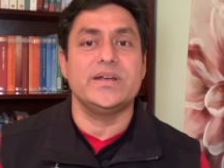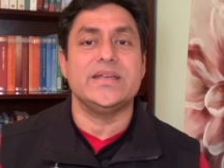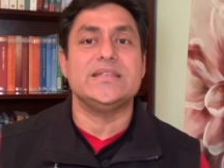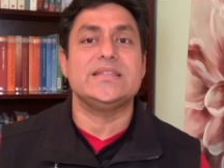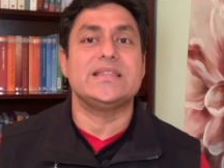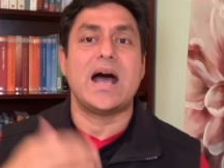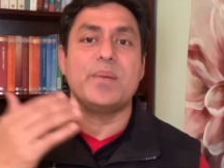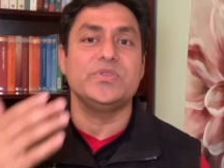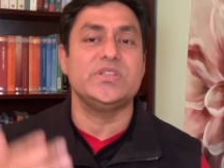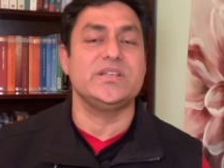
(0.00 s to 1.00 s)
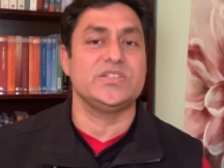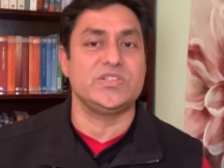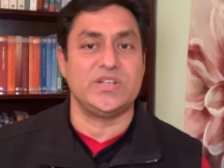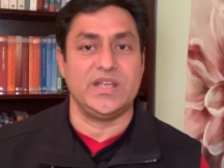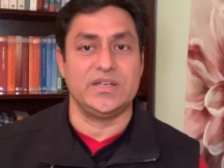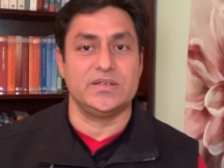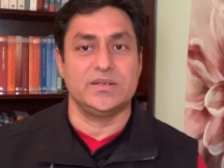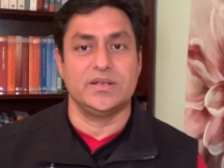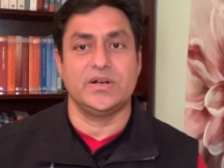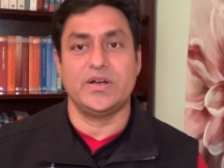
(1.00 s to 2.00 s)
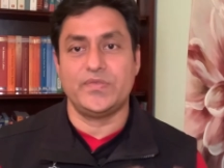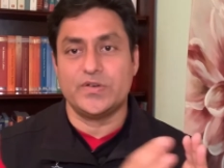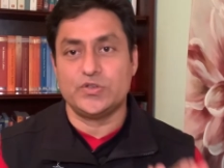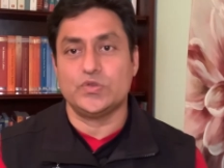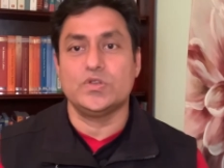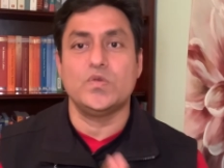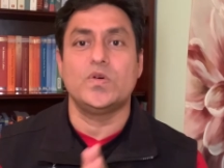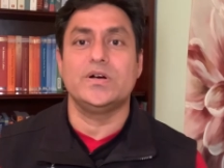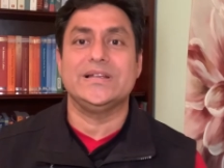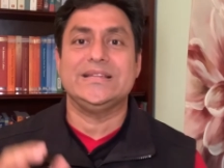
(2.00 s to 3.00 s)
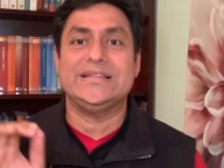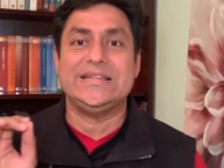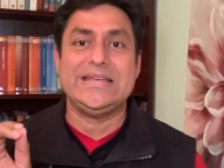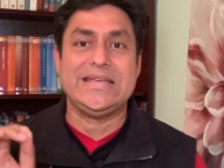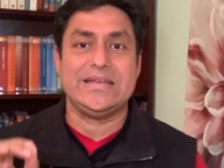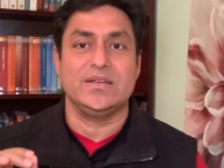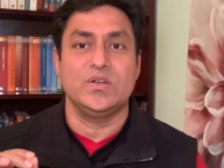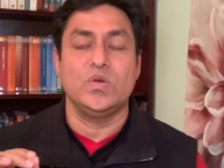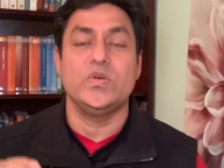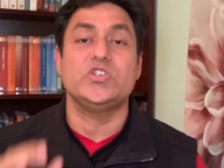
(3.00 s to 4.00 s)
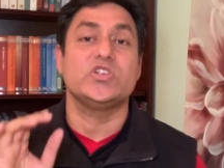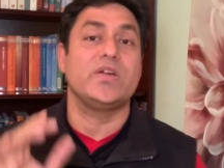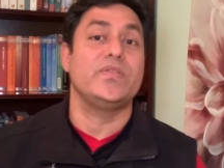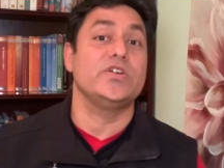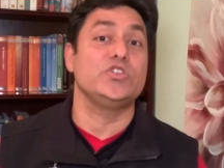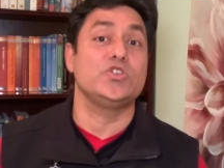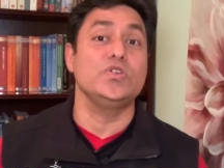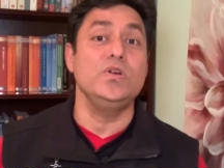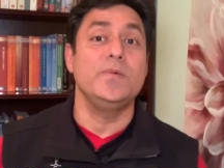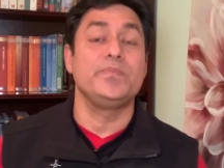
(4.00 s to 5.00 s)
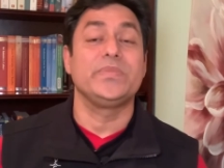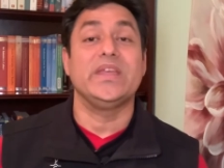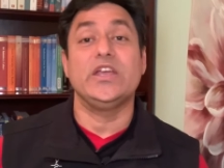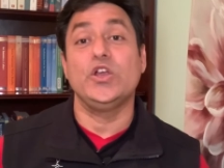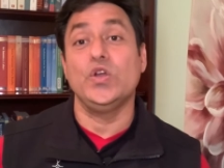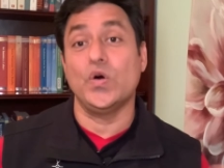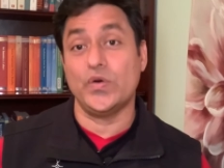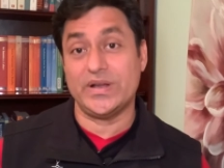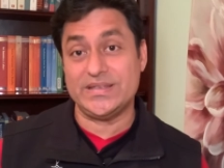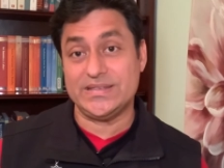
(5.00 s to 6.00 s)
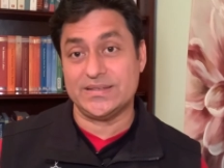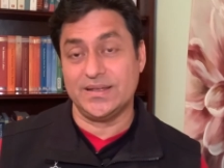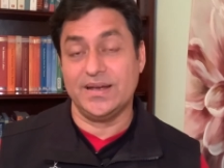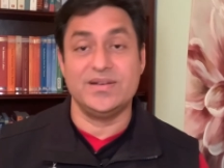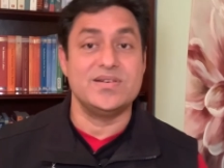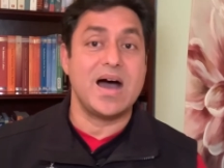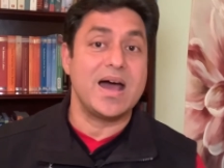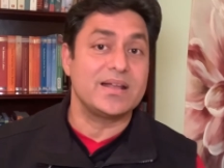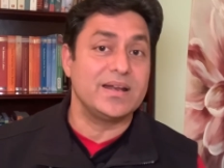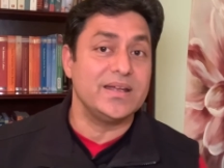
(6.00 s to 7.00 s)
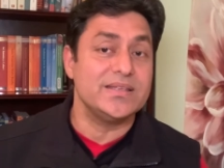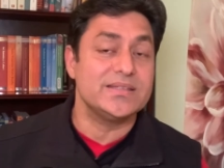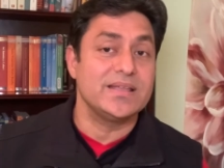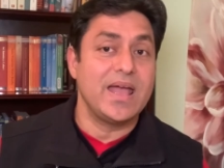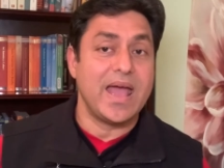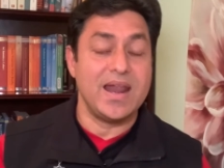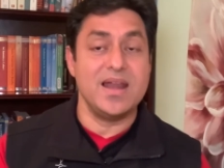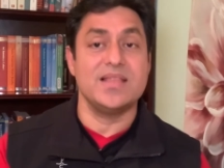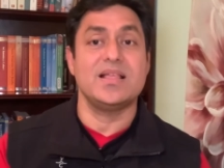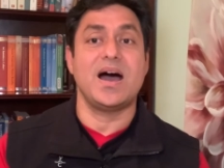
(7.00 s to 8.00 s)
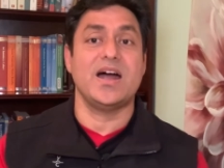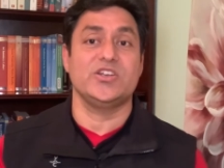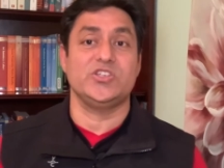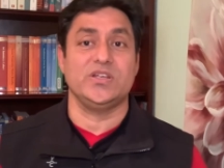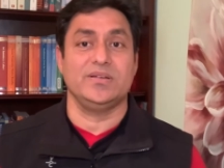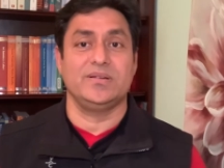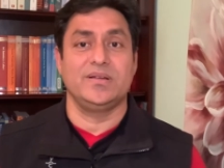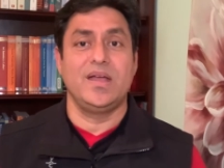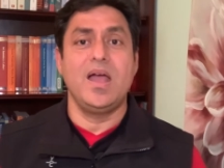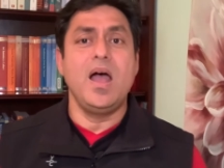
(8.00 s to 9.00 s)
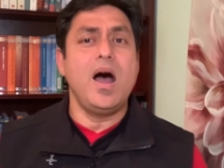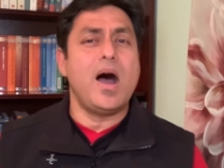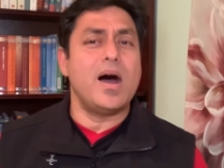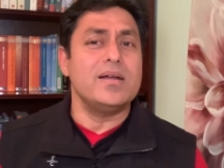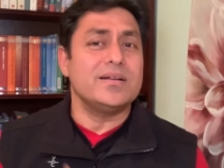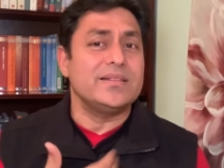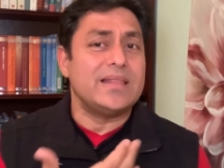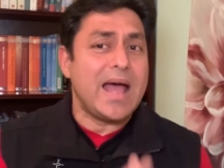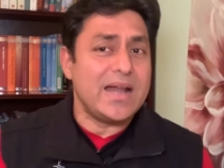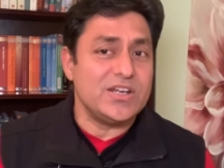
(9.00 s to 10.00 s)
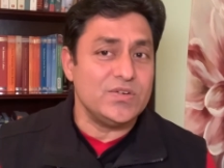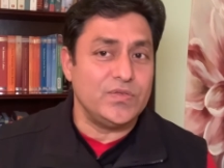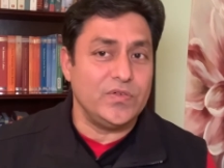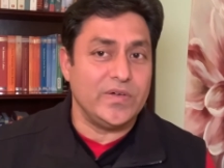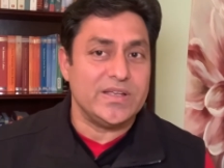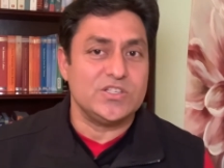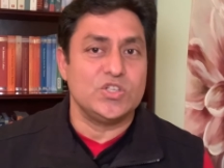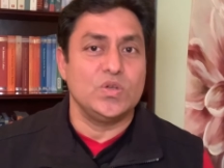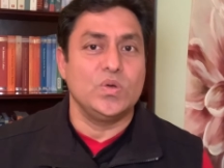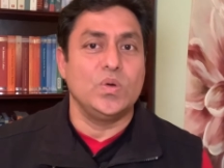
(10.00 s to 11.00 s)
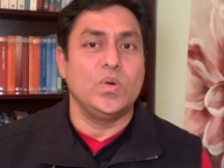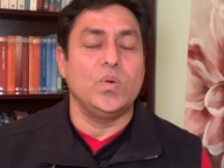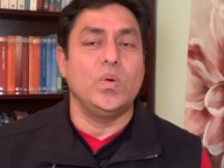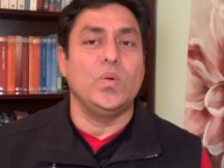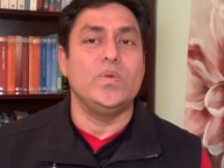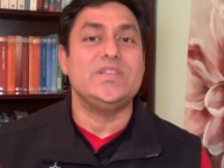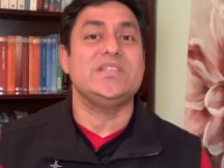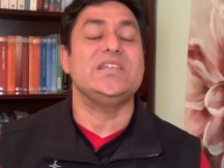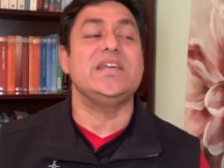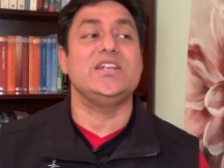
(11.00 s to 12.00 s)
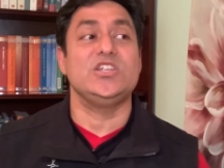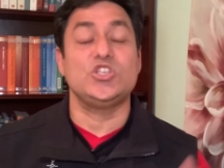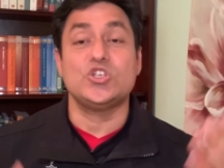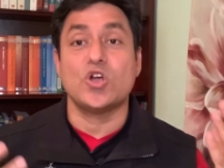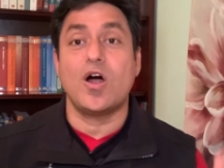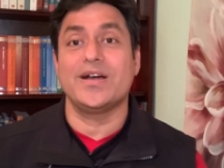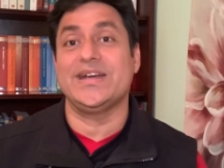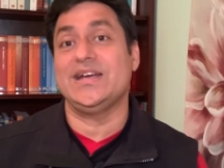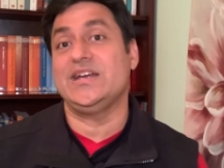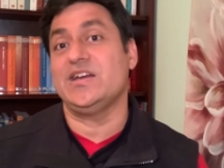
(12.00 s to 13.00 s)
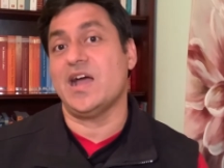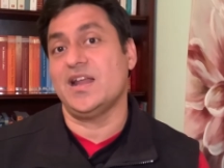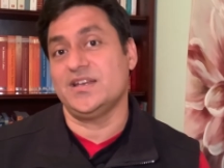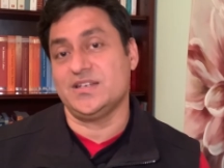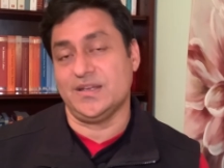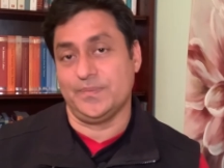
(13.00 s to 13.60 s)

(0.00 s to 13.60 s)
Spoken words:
is Tamasic state, refers to the word ti, which refers to ignorance, darkness, and lethargy. Under that influence, we see a distorted reality.